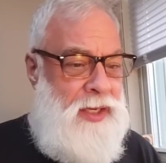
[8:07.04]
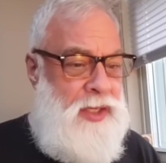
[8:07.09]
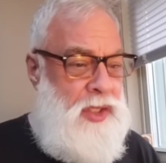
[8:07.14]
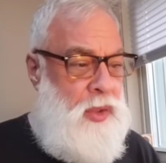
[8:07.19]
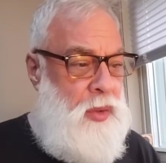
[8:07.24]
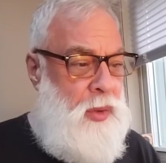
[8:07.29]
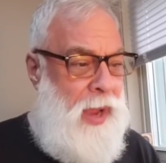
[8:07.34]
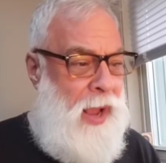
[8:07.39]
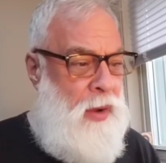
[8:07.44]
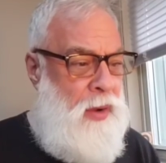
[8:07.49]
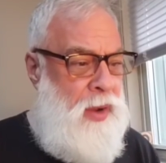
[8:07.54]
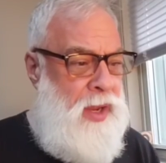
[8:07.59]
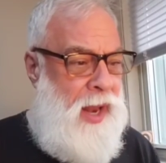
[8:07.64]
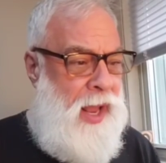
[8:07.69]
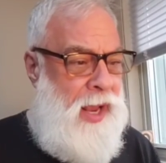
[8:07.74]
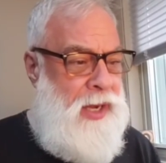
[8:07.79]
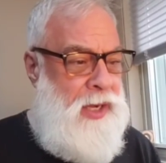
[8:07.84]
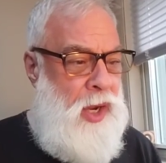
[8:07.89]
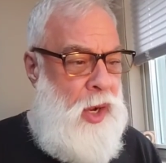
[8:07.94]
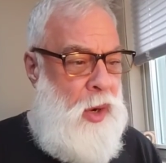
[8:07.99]
into. How could
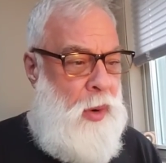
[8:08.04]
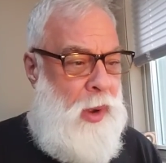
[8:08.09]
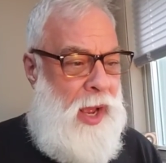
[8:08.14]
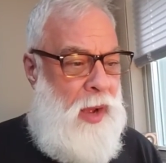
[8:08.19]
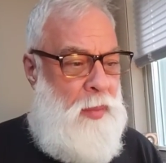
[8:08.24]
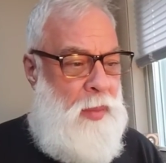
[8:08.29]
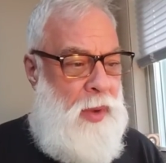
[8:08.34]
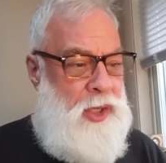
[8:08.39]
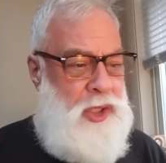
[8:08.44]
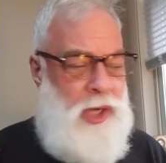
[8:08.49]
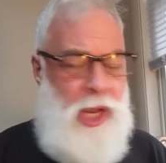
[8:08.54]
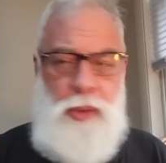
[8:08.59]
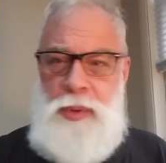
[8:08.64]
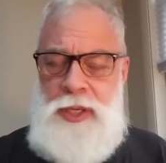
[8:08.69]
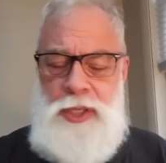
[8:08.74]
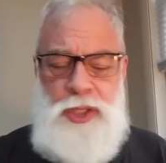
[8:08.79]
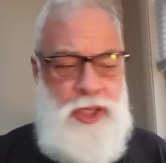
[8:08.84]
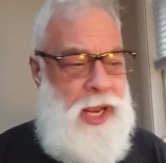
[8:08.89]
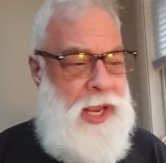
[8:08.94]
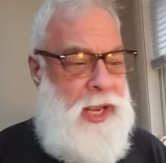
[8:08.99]
I know how much I
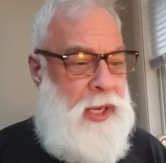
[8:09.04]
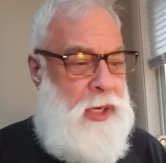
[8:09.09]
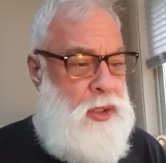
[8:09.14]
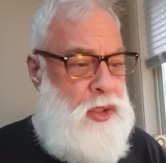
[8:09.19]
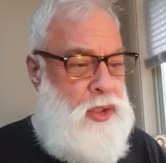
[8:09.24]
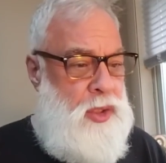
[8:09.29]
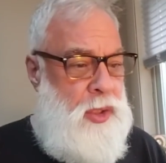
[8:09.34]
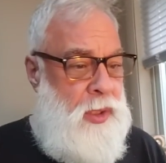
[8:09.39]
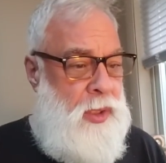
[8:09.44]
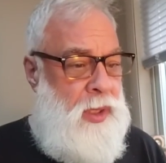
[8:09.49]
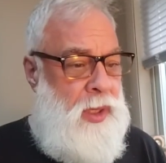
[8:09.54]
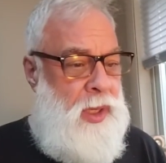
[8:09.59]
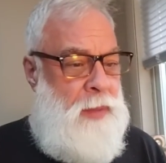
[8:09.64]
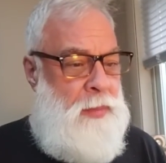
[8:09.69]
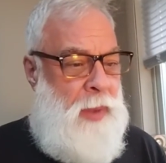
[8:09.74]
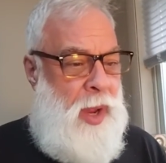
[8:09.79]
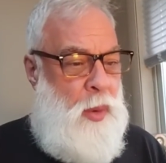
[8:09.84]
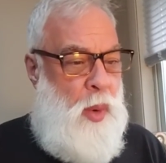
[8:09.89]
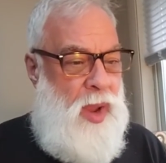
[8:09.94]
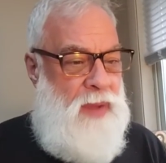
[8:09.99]
would change?
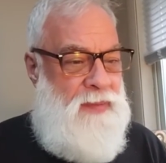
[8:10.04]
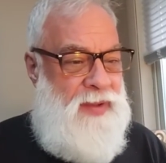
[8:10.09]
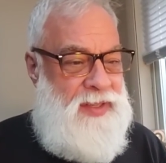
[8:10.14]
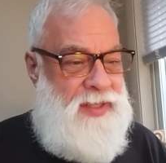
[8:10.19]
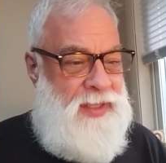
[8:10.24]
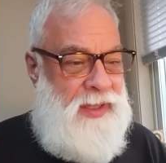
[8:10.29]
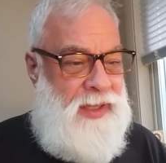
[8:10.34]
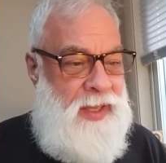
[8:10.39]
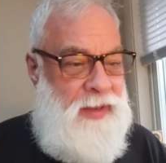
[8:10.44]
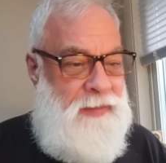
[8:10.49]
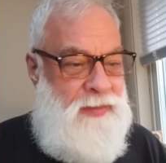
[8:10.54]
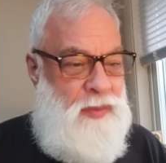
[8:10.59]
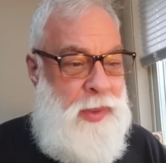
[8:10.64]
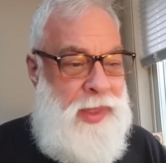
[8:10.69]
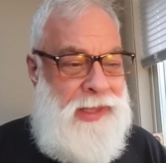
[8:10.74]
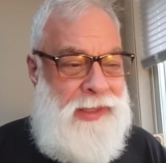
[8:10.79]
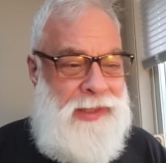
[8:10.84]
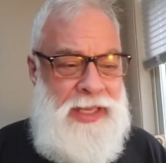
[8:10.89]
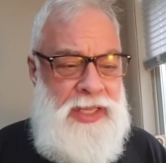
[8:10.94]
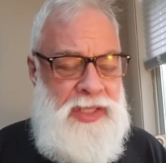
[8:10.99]
My wife has lived
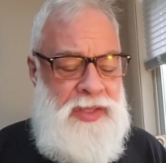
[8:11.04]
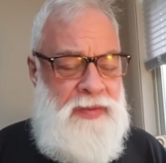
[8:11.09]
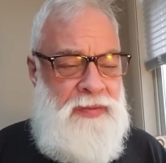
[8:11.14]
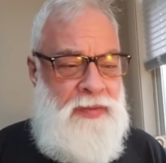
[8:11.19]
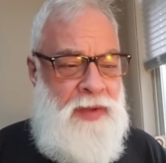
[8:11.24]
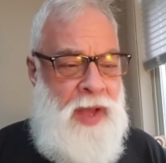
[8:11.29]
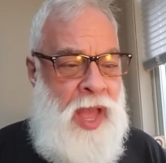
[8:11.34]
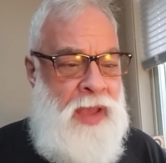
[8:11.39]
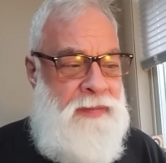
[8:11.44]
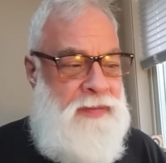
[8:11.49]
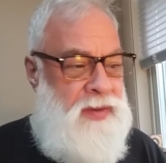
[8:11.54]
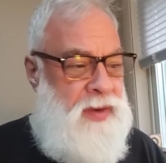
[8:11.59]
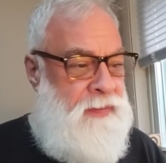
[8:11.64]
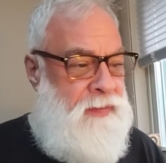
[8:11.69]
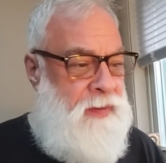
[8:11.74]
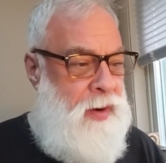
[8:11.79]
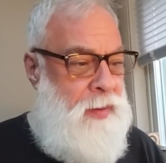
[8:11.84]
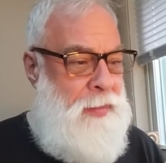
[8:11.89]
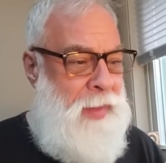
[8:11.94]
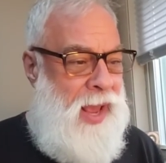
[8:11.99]
with at least 5
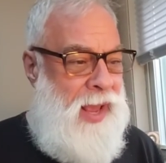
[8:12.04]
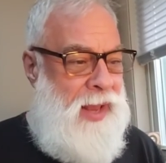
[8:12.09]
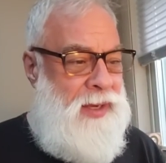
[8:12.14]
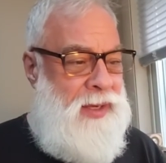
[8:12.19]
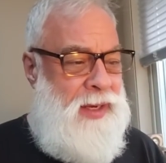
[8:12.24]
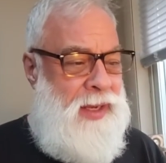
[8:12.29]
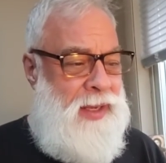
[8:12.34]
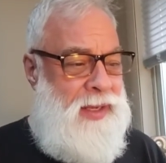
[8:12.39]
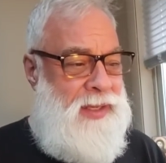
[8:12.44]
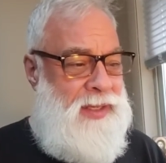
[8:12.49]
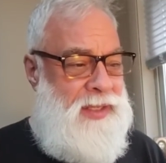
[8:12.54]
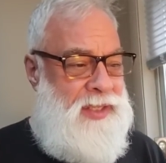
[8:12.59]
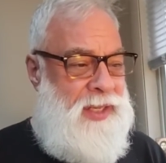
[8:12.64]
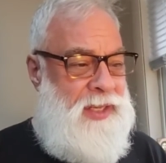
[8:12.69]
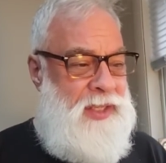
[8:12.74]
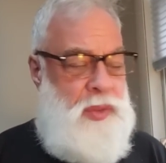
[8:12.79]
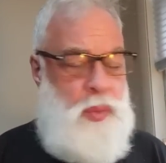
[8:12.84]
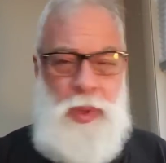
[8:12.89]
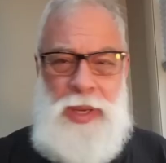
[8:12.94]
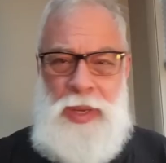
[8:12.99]
different men
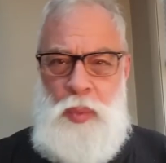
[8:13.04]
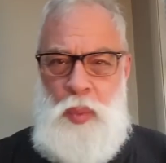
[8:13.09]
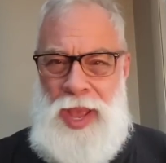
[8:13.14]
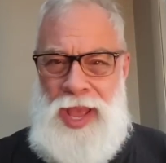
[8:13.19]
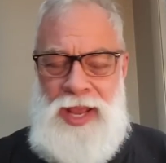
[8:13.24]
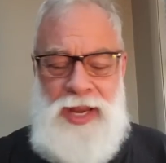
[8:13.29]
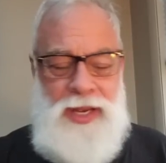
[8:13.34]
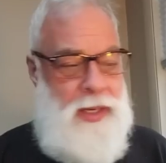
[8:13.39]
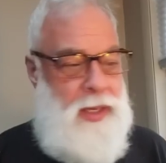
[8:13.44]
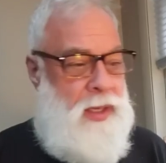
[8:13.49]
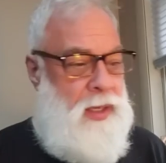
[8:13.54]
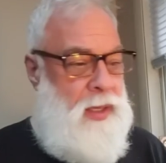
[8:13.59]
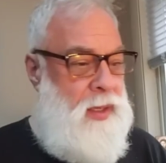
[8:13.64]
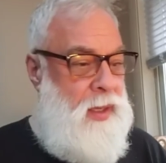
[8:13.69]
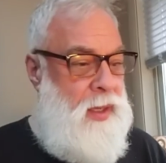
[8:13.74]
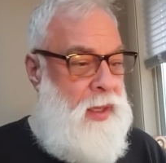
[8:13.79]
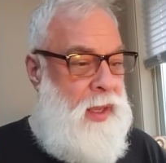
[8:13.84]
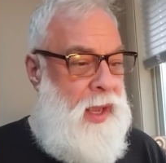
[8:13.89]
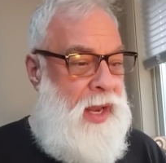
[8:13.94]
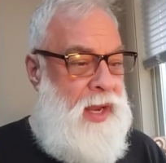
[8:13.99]
since we wed,
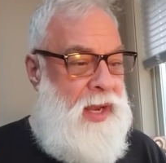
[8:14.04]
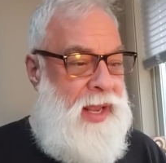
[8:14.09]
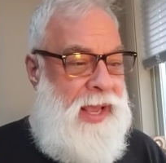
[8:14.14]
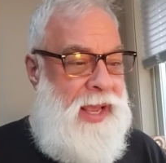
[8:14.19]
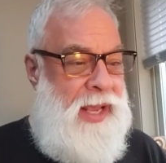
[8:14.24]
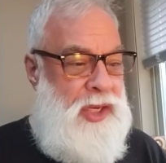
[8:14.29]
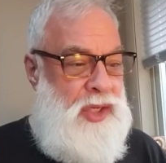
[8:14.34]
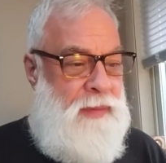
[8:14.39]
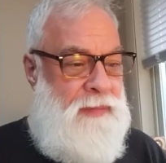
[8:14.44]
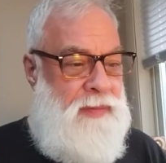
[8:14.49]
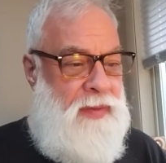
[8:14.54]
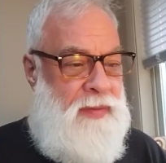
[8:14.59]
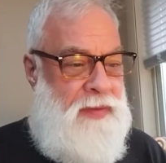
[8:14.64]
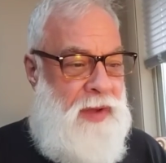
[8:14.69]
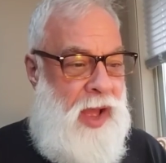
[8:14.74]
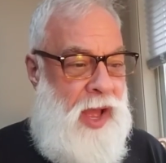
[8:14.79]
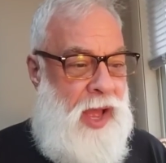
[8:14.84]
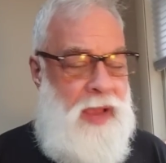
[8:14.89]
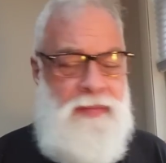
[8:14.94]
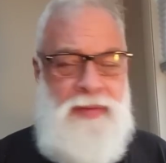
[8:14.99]
and each of the
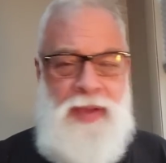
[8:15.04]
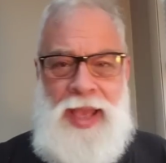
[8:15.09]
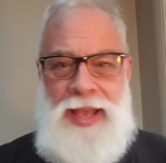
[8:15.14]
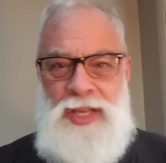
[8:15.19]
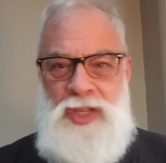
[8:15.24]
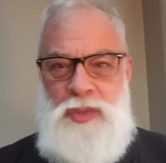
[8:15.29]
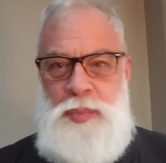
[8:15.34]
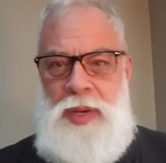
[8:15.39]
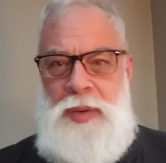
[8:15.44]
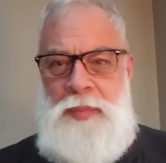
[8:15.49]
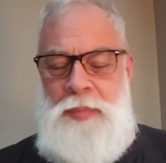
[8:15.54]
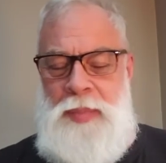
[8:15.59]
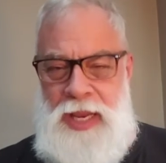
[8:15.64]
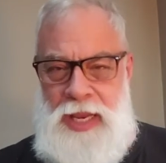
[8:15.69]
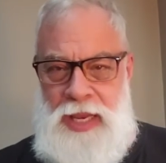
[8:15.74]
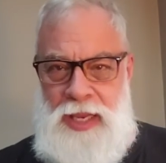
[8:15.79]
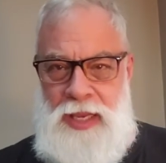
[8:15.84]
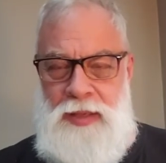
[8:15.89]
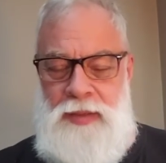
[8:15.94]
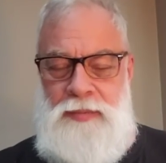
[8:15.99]
5 has been
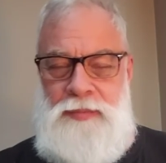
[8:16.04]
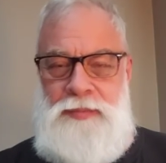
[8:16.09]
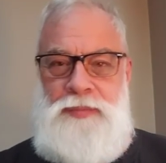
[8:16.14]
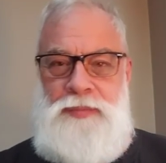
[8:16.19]
me.